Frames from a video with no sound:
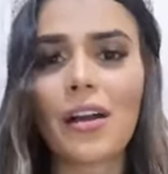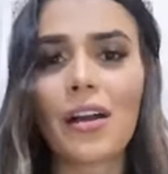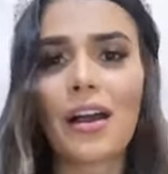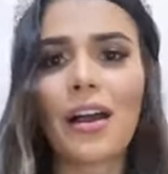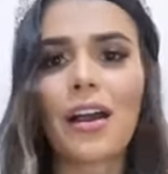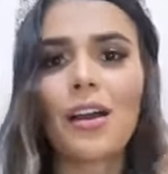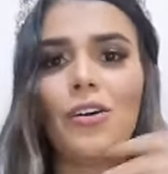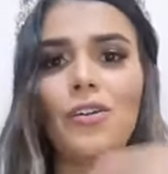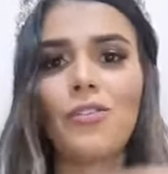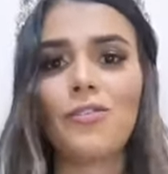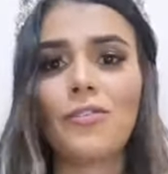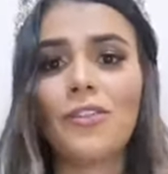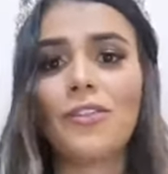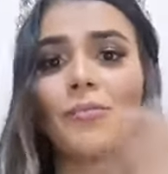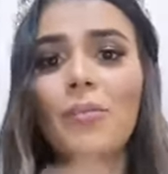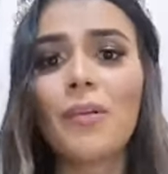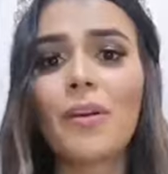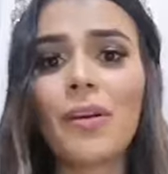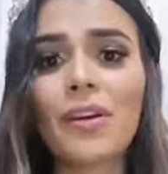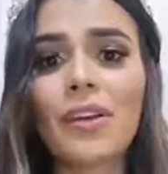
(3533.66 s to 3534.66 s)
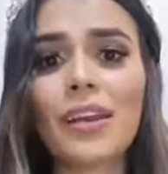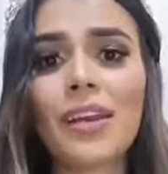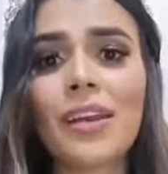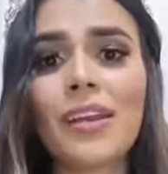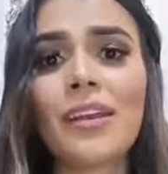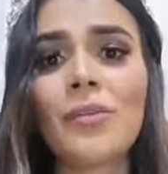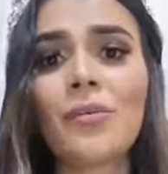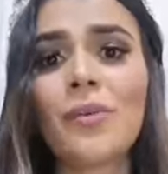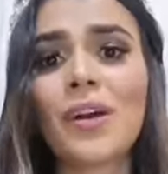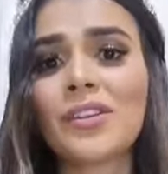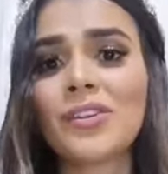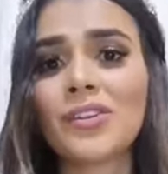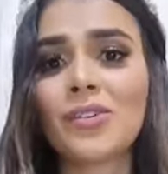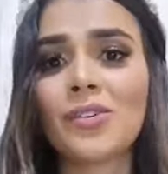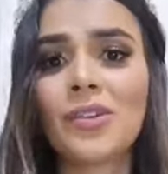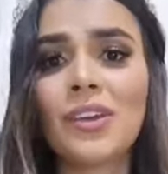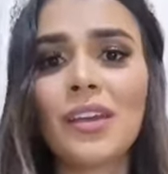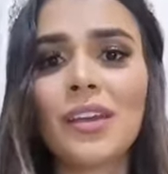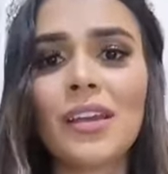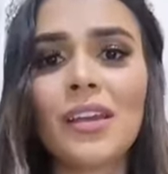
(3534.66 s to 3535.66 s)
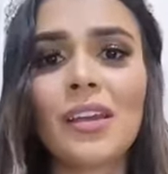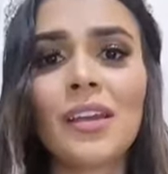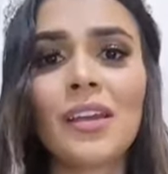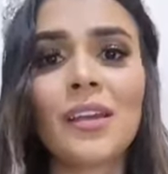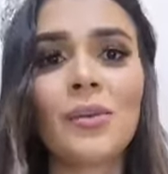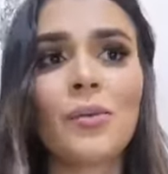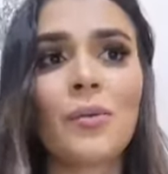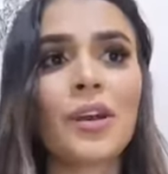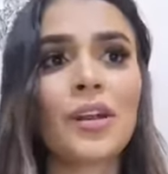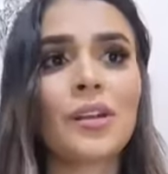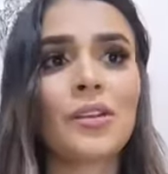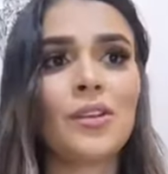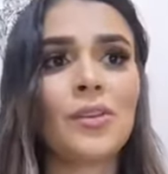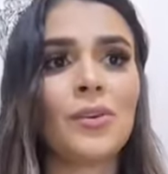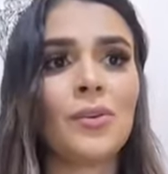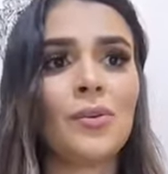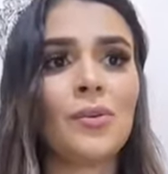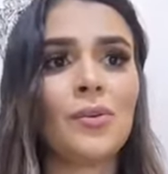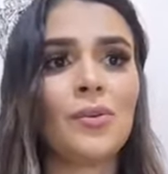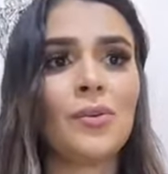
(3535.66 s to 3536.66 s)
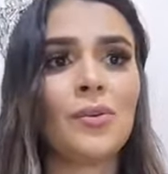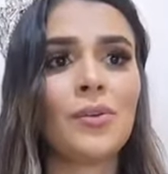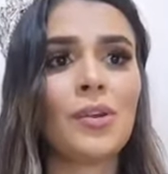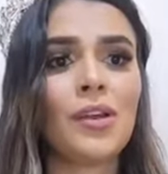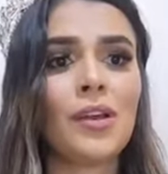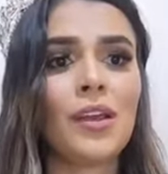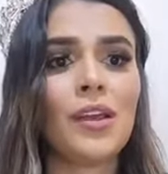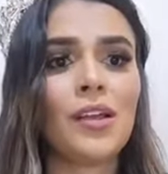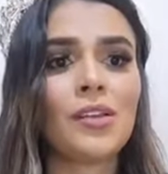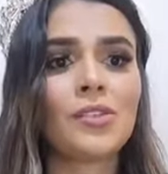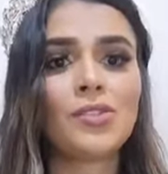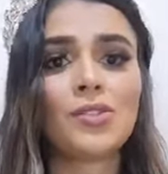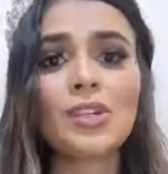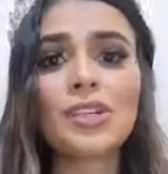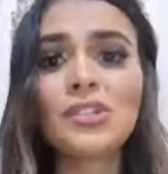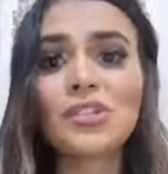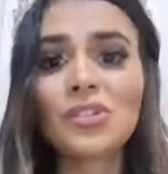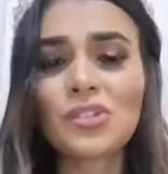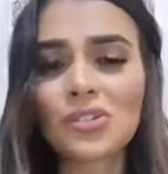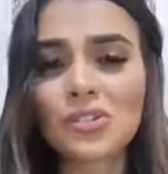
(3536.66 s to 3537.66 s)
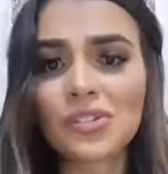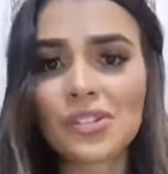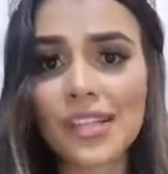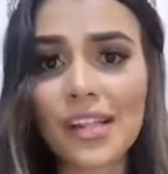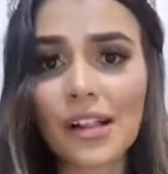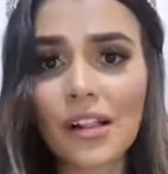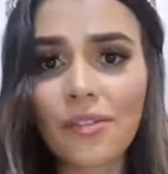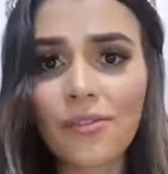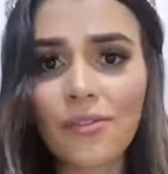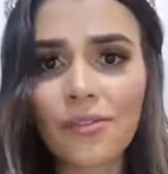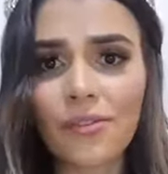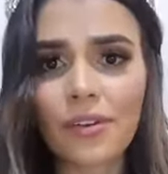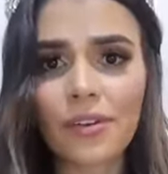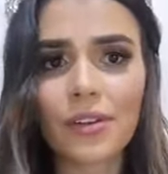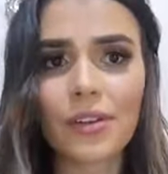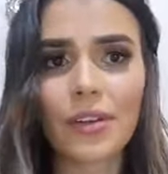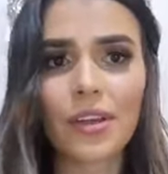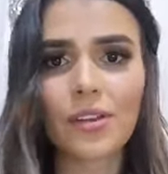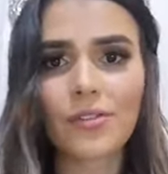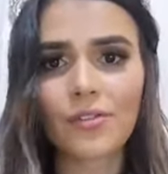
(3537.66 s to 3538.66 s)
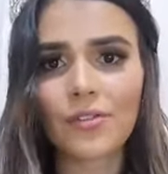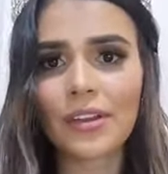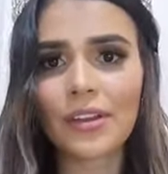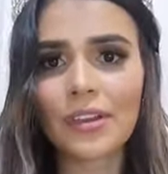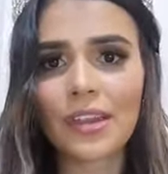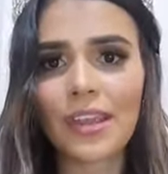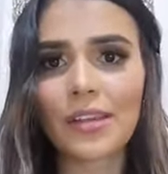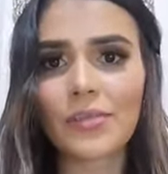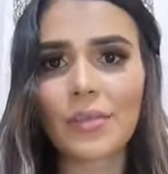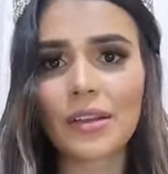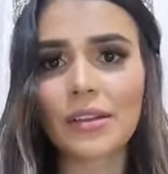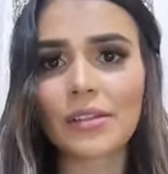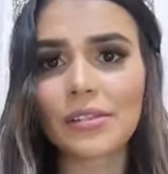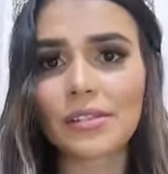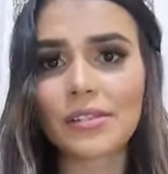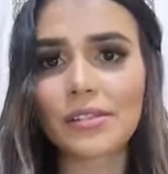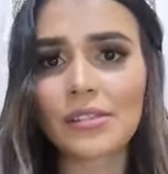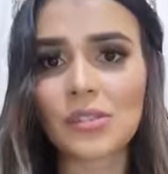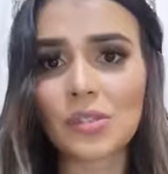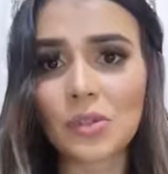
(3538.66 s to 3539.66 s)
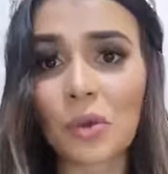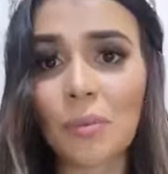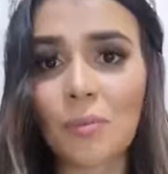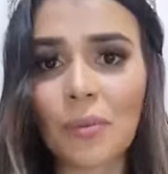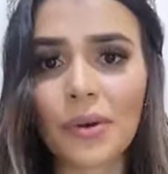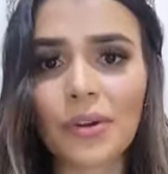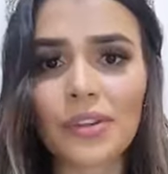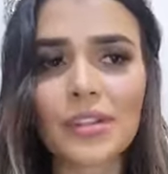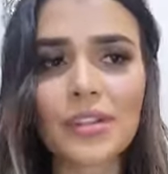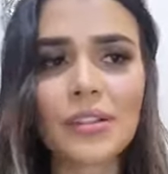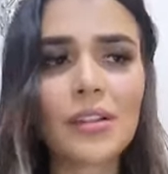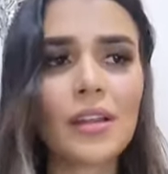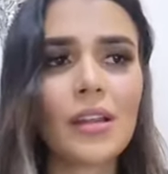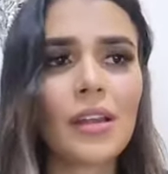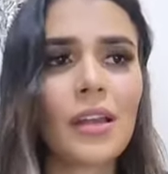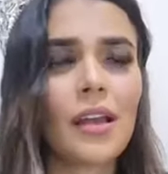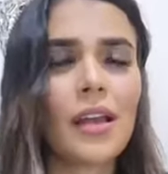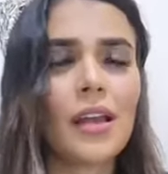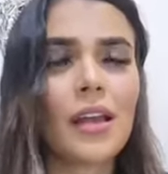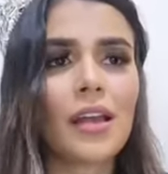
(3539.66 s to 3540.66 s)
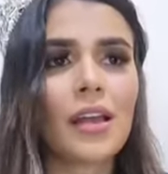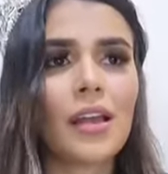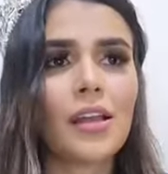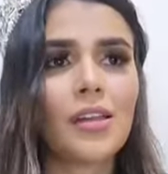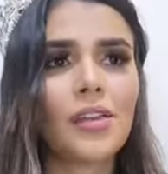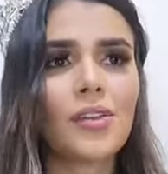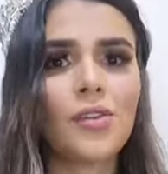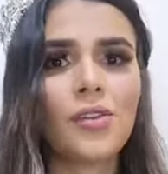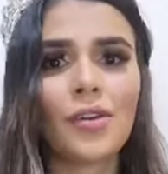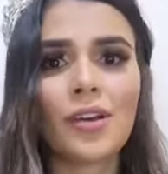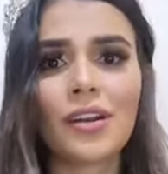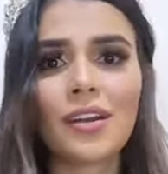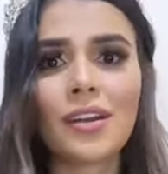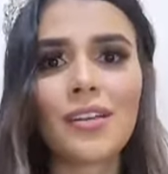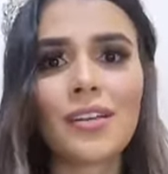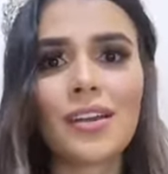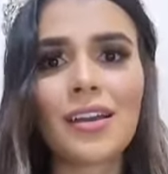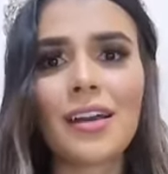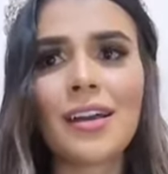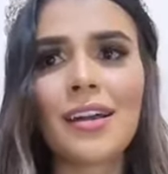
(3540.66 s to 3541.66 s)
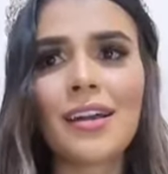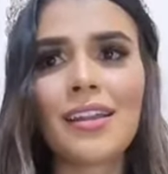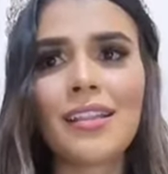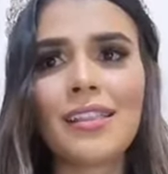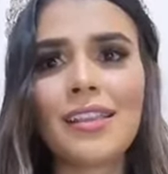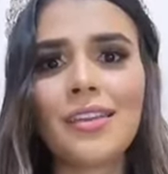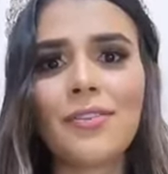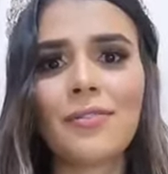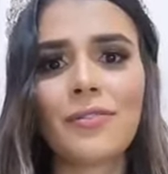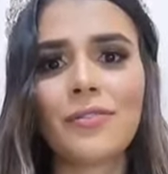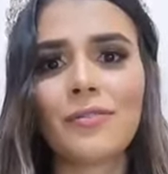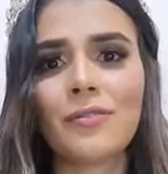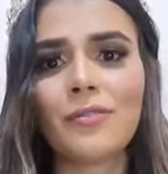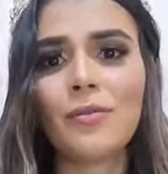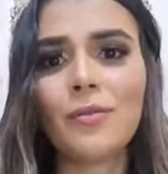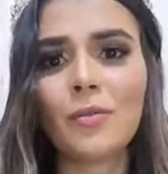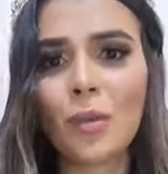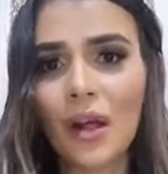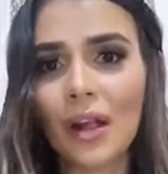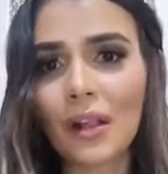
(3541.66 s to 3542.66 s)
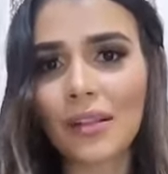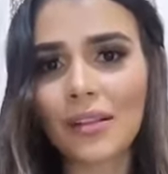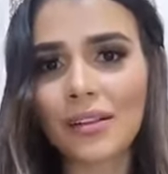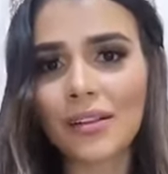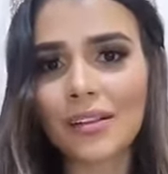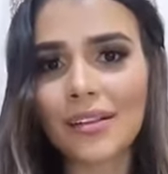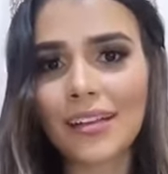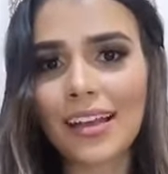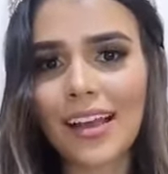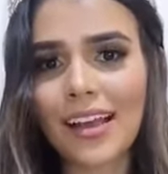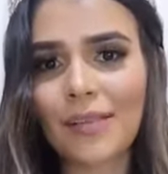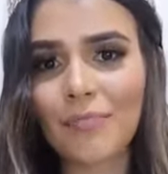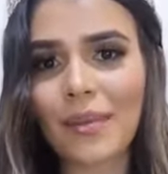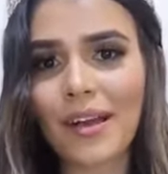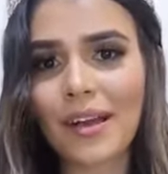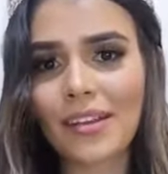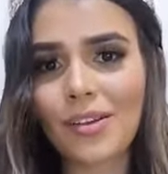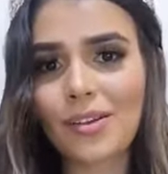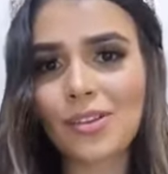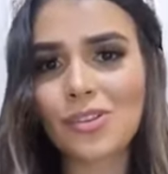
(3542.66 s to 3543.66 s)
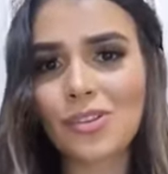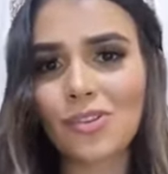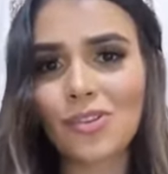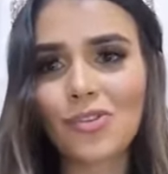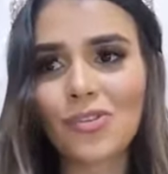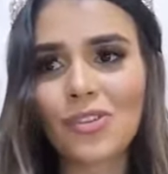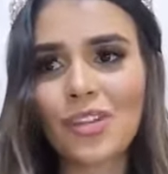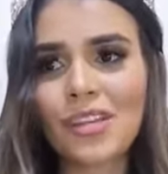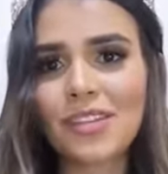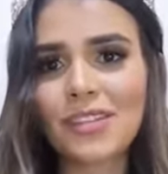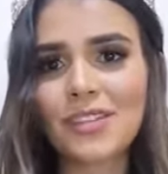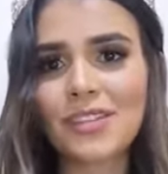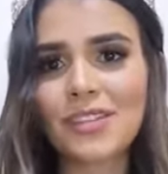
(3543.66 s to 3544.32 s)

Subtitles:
of your body, what you eat, what you treat yourself every day, because this is so important, you are gonna live well. But also you need